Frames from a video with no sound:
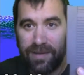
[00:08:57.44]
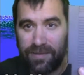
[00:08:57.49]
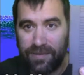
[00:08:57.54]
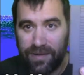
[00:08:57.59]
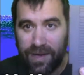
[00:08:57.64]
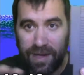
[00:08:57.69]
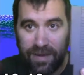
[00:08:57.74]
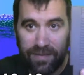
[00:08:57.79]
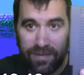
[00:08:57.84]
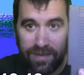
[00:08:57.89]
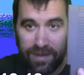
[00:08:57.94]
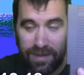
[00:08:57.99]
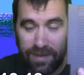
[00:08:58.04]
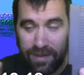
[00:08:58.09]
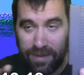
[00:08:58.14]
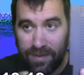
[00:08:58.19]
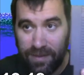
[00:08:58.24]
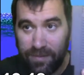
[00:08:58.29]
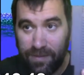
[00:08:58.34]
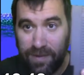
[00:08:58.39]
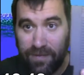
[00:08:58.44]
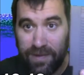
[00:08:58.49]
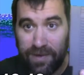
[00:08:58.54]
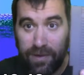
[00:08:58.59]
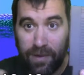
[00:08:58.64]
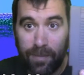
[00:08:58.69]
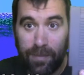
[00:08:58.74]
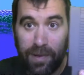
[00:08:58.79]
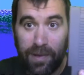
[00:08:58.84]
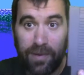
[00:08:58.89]
traveling,
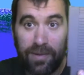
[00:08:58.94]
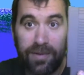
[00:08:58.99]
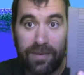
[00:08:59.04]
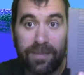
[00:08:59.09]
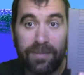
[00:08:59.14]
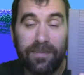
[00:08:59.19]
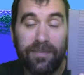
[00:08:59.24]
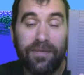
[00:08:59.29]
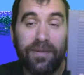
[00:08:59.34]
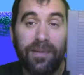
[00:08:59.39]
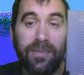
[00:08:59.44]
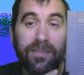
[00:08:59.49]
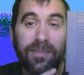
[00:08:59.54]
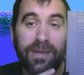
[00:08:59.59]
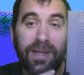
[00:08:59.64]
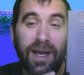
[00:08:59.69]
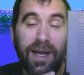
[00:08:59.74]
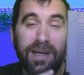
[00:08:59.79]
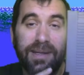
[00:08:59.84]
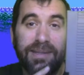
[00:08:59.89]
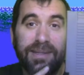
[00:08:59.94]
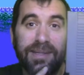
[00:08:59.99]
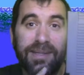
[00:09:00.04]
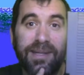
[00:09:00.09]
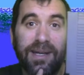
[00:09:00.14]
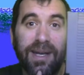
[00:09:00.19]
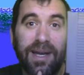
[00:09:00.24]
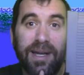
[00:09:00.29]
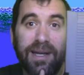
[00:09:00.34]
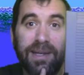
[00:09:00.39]
moving your boat from dock to
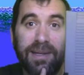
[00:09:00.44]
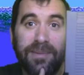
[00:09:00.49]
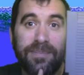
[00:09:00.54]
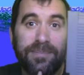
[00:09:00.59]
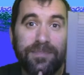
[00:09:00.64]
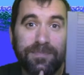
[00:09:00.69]
dock,